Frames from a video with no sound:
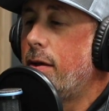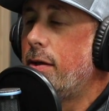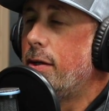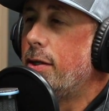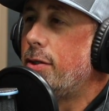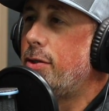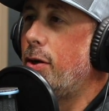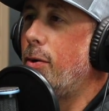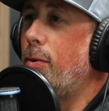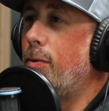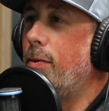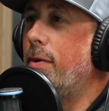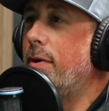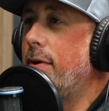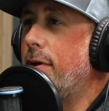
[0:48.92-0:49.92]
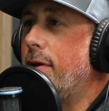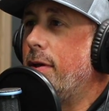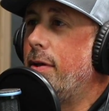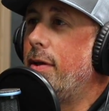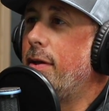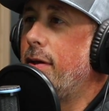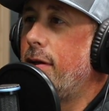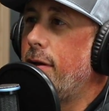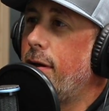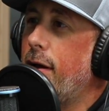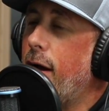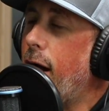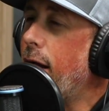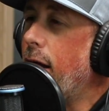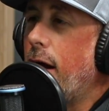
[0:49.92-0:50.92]
So
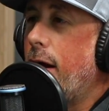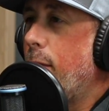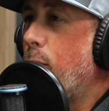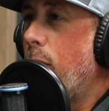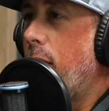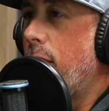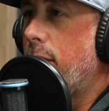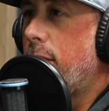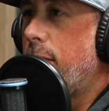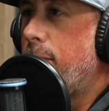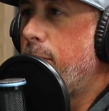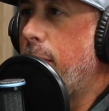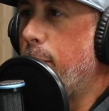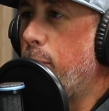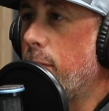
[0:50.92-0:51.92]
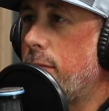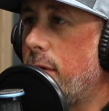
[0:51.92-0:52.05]
I want people to